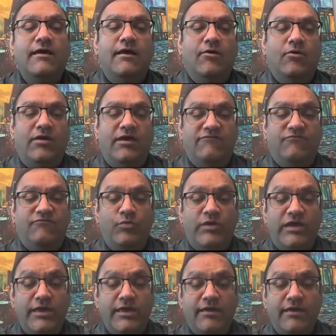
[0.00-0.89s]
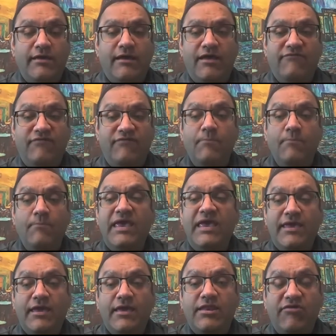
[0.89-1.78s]
if I'm
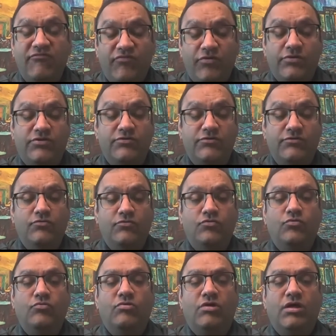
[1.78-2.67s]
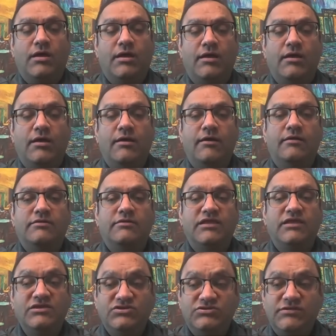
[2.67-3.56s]
making an effort to
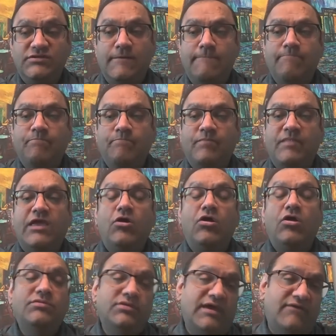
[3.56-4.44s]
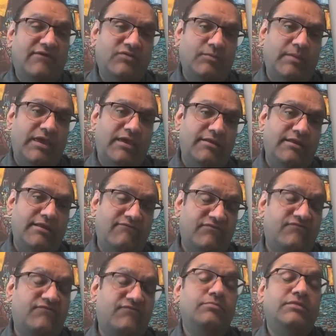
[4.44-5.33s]
teach them, they also have to make an
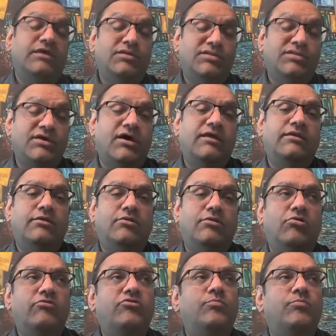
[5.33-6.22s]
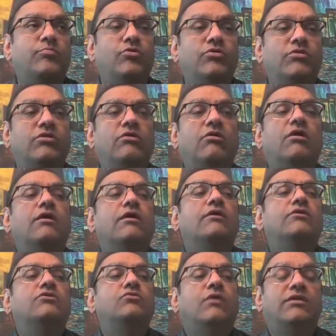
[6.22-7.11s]
effort from their side in order
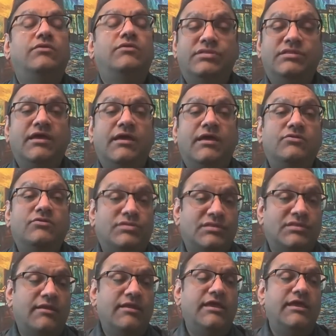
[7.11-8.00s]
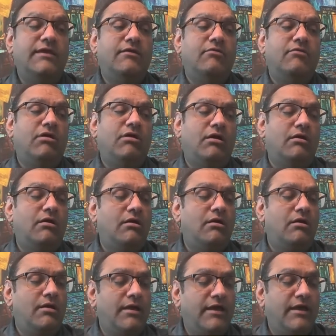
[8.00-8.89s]
to understand, to study,
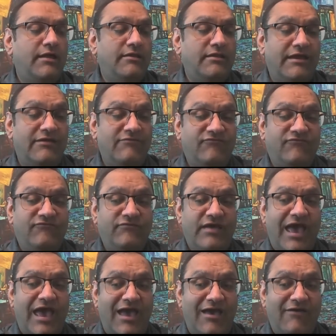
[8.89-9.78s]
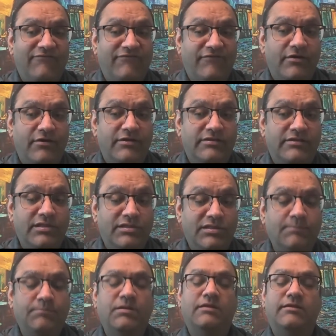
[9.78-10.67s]
and have a
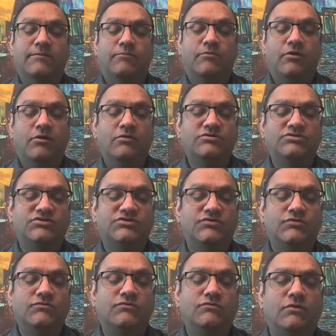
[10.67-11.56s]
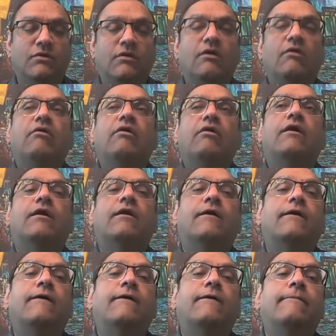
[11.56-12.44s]
disciplined approach to
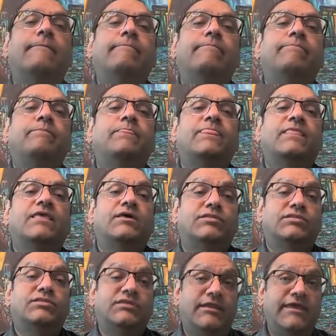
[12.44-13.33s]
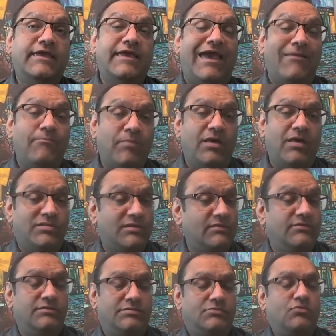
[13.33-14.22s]
studying and
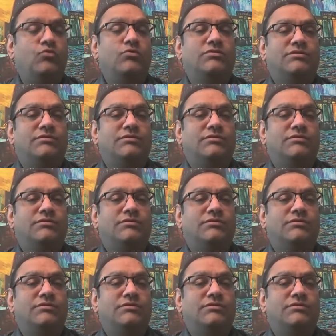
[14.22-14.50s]
passing this course.